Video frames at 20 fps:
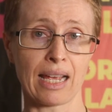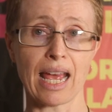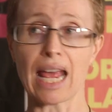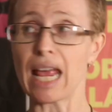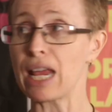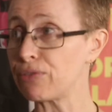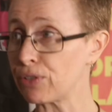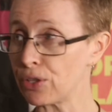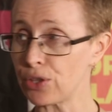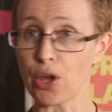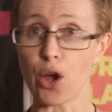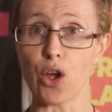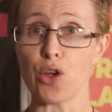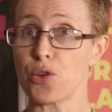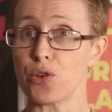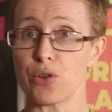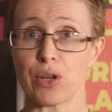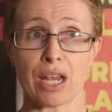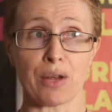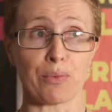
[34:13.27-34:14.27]
even
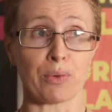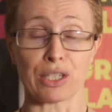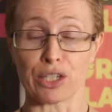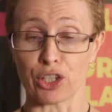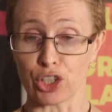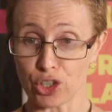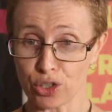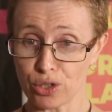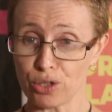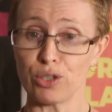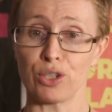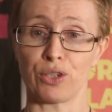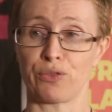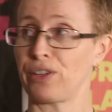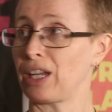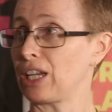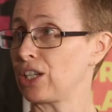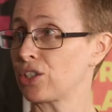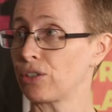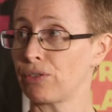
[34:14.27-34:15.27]
though it was a huge
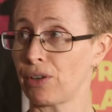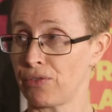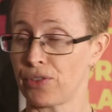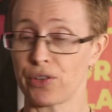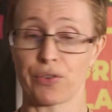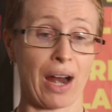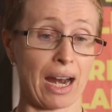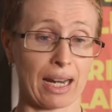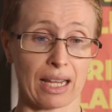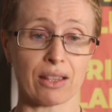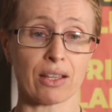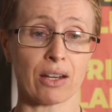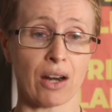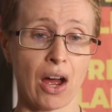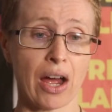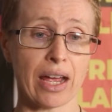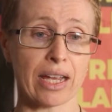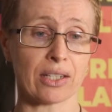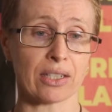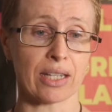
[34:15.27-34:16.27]
feature of the rally that
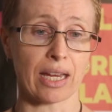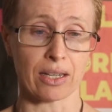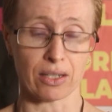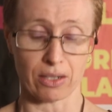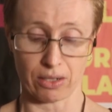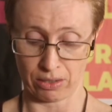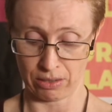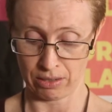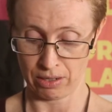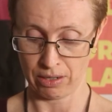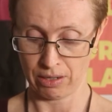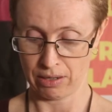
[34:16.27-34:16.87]
I attended.